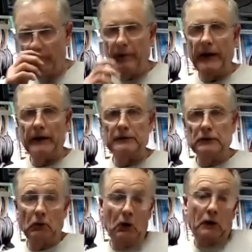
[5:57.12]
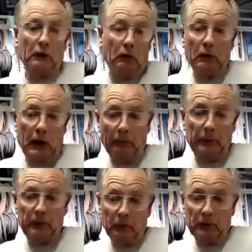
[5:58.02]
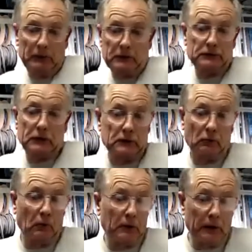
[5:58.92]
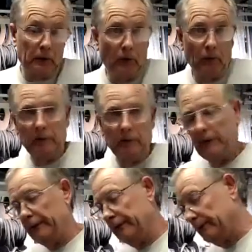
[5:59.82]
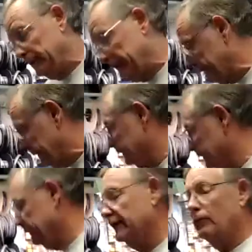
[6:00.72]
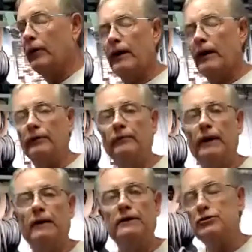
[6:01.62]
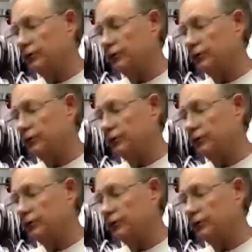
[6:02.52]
back and say, "Oh, I don't know what happened to it; it just doesn't work anymore." But whatever. So